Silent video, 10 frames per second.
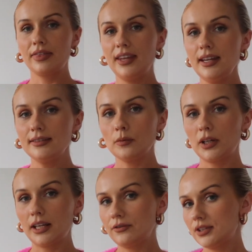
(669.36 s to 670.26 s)
These were
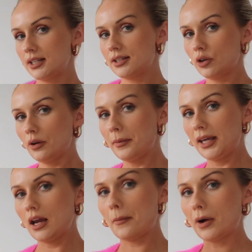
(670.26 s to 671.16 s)
gifted to
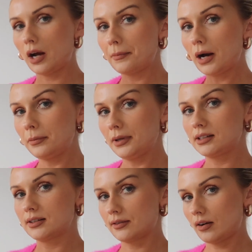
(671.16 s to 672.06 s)
me by
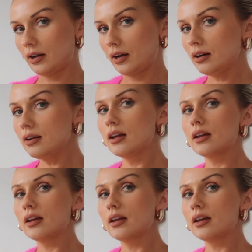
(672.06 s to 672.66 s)
Public Desire.